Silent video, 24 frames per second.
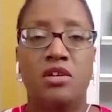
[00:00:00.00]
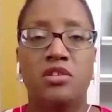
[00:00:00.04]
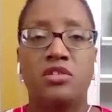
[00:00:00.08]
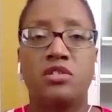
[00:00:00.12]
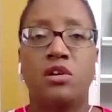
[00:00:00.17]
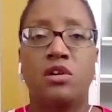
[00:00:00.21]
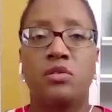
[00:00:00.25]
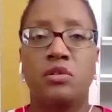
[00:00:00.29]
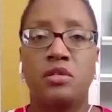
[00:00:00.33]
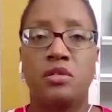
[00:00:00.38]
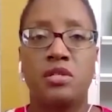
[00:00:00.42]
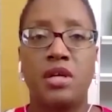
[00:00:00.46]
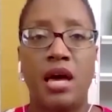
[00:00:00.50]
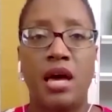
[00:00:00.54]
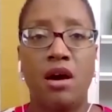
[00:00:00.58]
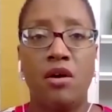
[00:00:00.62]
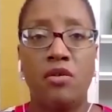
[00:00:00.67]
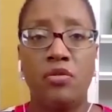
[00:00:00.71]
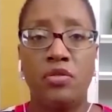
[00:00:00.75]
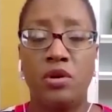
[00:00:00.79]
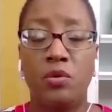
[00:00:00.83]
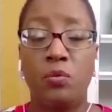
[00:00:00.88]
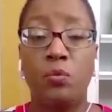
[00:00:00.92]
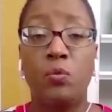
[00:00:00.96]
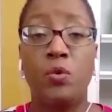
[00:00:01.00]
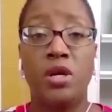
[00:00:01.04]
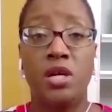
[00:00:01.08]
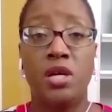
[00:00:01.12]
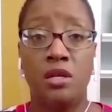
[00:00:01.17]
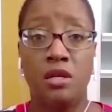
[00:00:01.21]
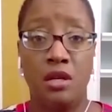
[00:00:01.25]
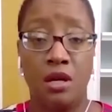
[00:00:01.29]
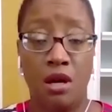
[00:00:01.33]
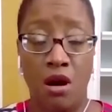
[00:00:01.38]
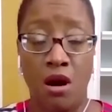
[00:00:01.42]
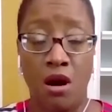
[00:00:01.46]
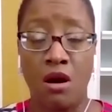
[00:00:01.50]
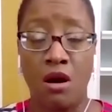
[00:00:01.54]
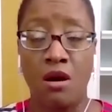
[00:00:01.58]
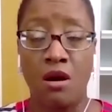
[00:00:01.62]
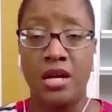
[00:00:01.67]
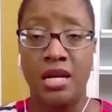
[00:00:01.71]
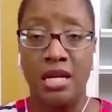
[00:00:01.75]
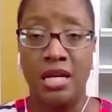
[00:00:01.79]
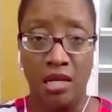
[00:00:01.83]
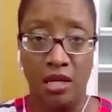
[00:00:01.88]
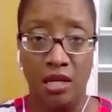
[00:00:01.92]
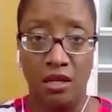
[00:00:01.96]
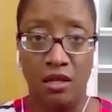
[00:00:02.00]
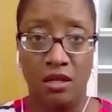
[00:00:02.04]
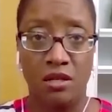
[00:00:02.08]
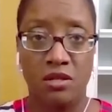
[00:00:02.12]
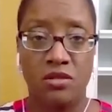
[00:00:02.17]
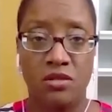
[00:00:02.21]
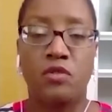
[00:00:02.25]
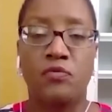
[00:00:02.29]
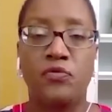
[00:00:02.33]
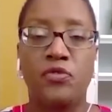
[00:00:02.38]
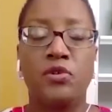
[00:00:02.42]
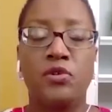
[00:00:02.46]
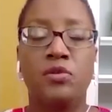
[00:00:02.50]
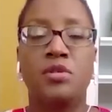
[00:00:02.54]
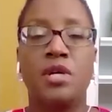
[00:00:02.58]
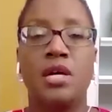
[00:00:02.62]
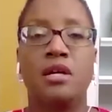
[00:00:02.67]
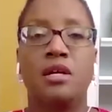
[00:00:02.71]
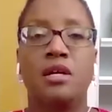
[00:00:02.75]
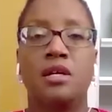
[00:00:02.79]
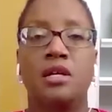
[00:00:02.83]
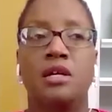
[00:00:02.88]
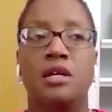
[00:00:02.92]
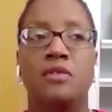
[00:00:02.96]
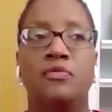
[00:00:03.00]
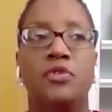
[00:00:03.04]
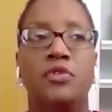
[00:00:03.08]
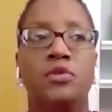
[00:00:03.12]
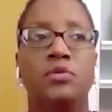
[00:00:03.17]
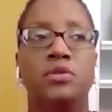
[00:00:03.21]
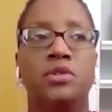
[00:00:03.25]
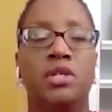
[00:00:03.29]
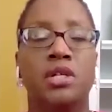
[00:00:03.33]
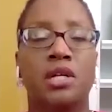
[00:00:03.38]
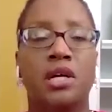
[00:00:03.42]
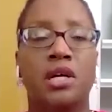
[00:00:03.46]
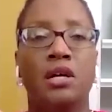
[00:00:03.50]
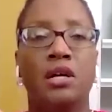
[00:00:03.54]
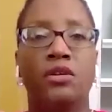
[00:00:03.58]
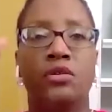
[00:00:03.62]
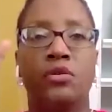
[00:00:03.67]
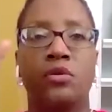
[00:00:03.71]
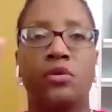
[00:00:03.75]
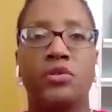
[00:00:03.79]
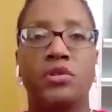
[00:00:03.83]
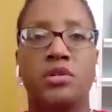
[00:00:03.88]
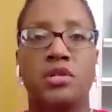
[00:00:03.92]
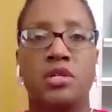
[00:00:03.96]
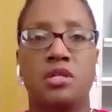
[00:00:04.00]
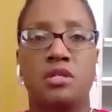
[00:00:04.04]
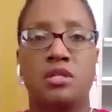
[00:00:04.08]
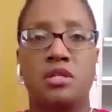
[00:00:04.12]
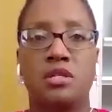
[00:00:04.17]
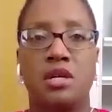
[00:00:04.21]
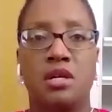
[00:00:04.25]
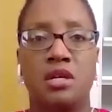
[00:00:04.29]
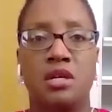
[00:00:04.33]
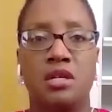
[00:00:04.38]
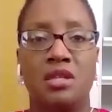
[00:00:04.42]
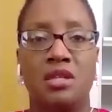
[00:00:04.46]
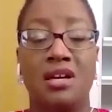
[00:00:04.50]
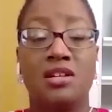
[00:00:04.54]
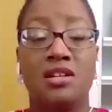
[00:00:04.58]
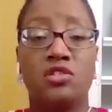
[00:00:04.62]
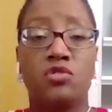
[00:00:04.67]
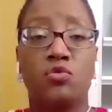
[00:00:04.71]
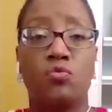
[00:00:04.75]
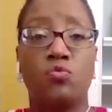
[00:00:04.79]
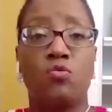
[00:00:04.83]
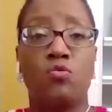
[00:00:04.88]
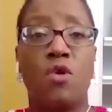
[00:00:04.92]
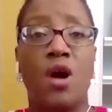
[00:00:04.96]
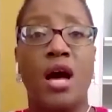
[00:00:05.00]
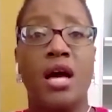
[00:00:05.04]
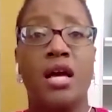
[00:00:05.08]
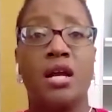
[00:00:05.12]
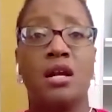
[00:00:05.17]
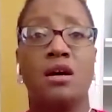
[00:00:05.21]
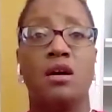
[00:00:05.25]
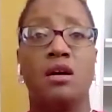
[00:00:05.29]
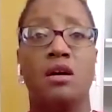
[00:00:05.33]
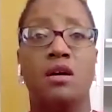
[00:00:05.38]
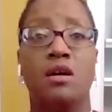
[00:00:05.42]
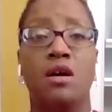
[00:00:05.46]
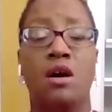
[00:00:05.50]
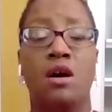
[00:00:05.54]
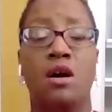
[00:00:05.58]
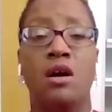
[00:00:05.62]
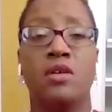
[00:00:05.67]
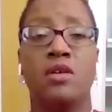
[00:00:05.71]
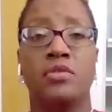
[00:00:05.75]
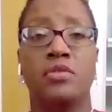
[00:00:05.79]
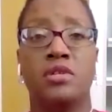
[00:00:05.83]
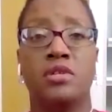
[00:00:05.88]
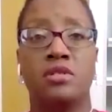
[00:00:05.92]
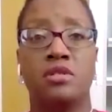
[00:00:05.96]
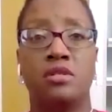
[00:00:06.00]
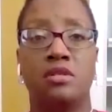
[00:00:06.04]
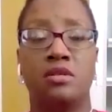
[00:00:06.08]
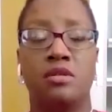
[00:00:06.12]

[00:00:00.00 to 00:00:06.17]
So the town that we are in, so if you look at Northern Kentucky, that is right on